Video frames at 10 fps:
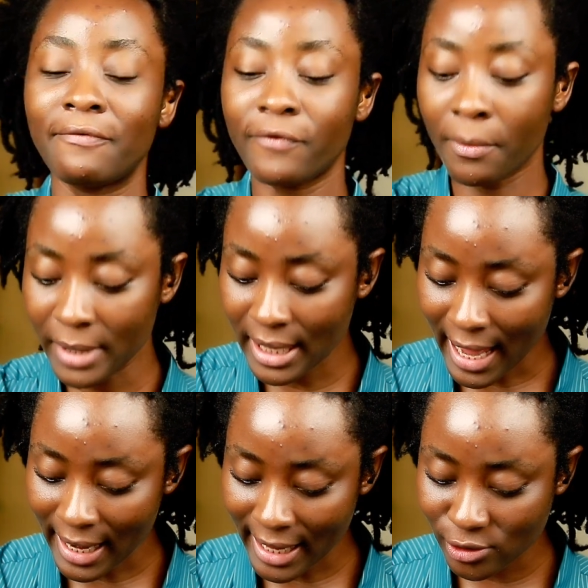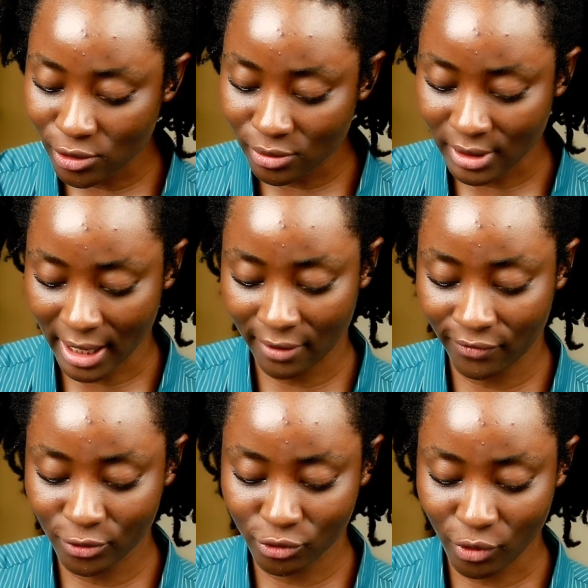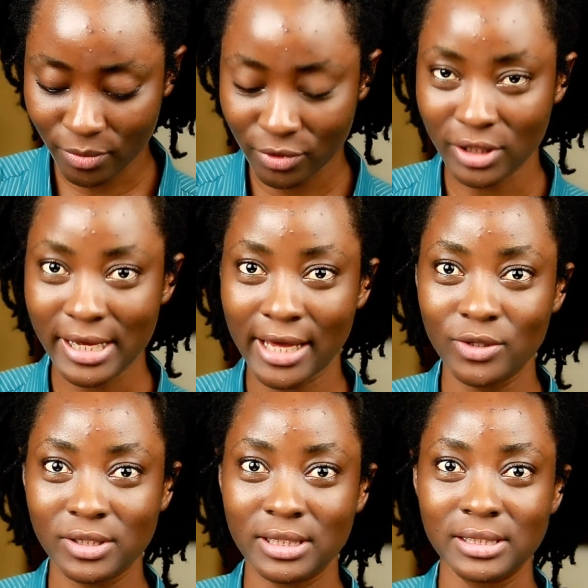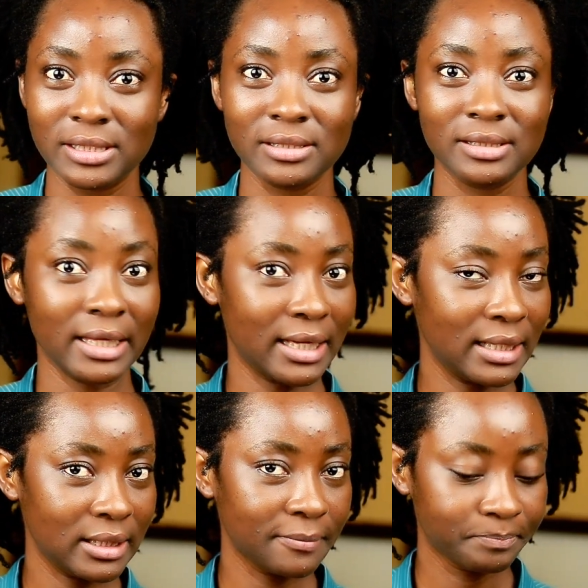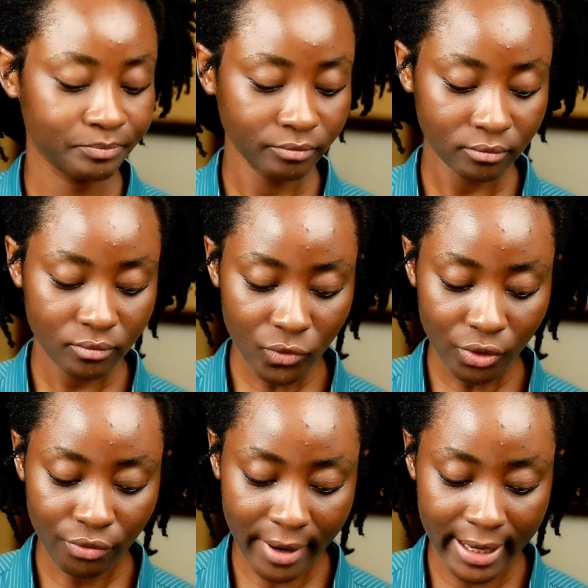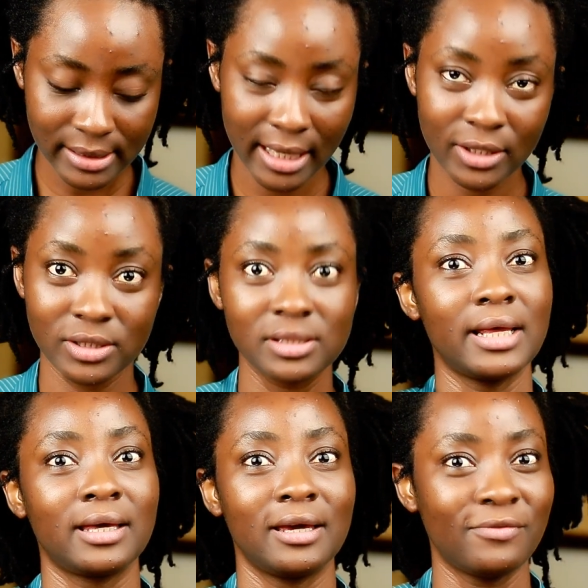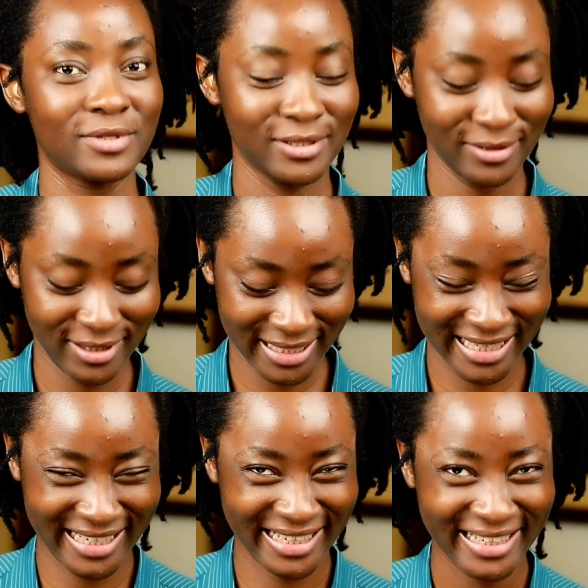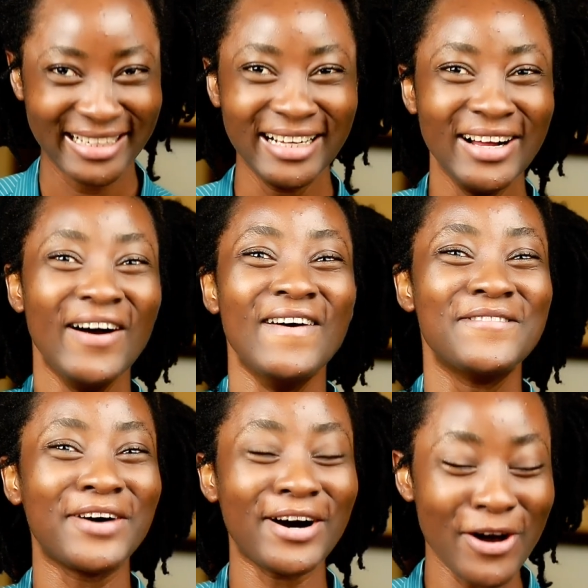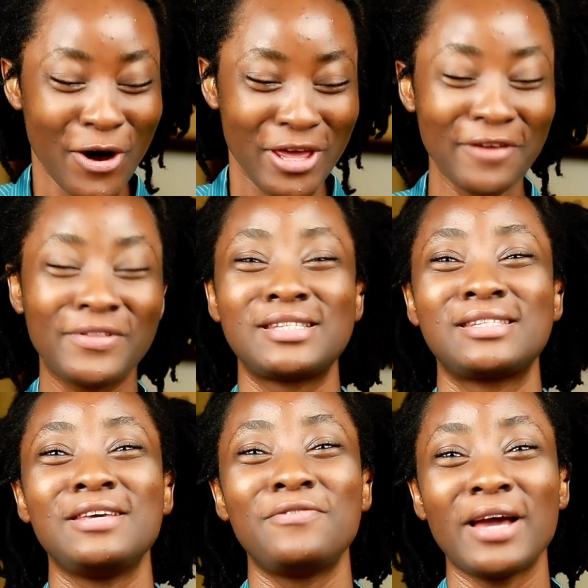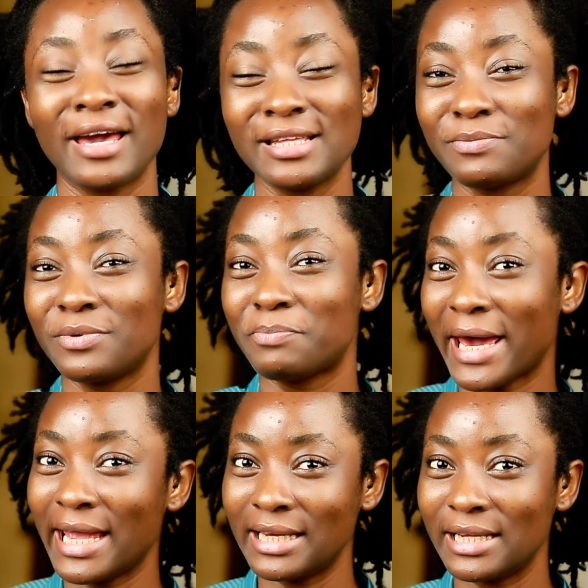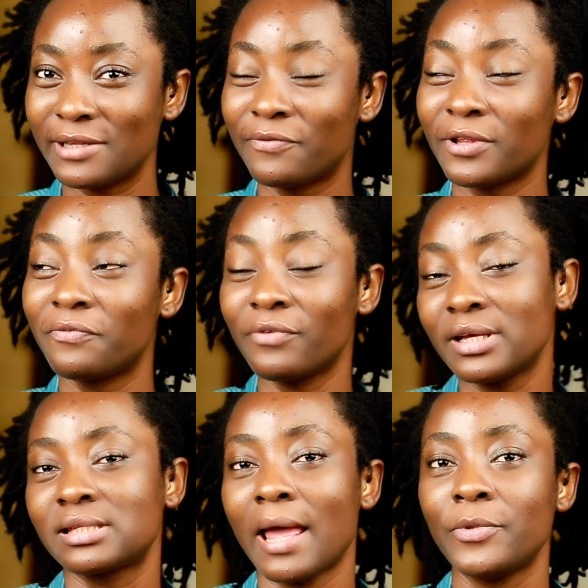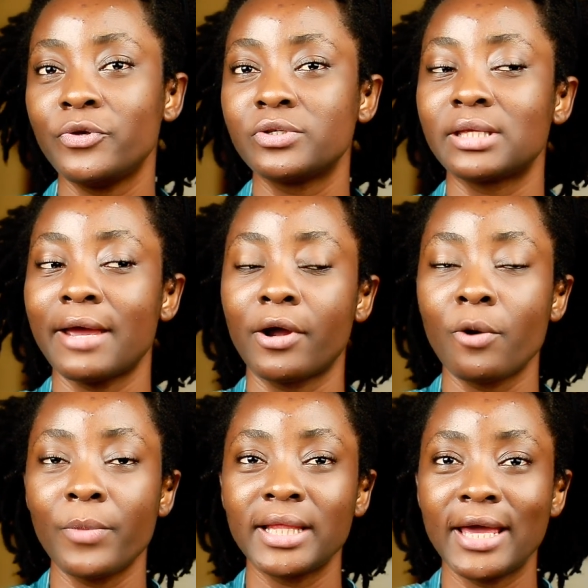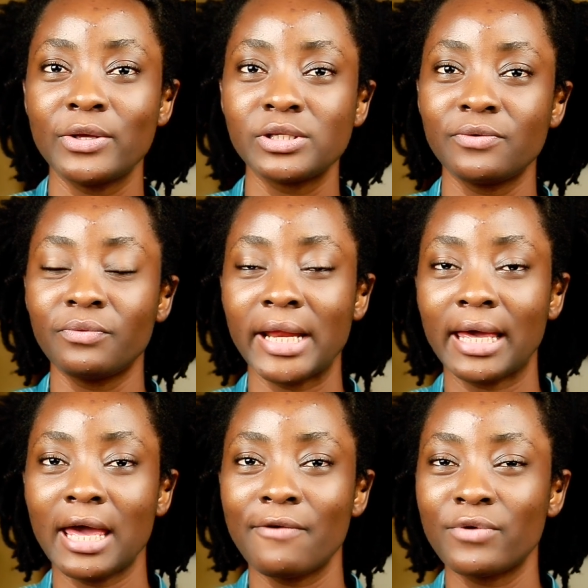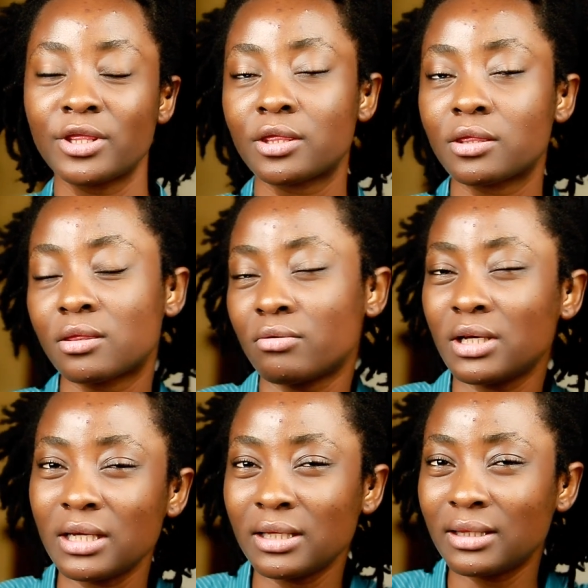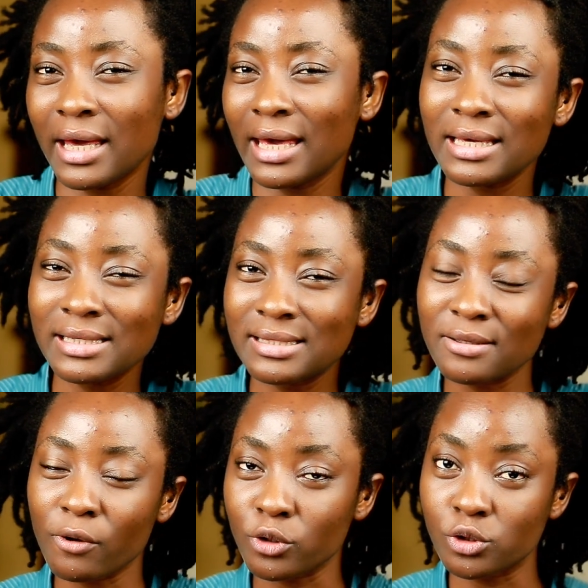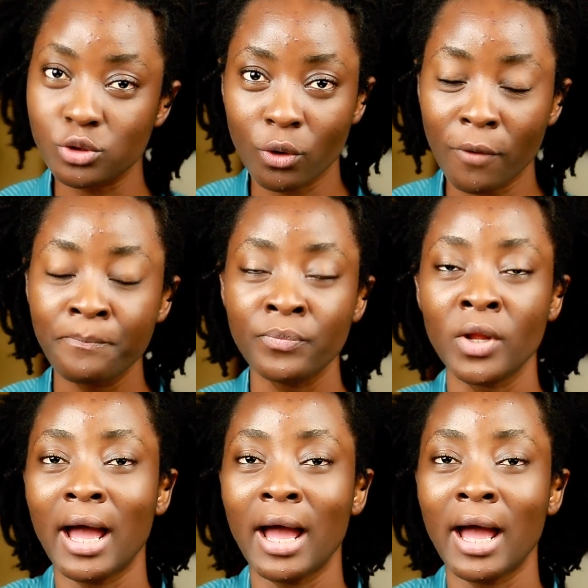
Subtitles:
For me, I like to use like a few drops because I use this daily, right? I use this like every single day. But if you are going to be buying it for the first time you use it, I recommend that you use it like every 3 days or so,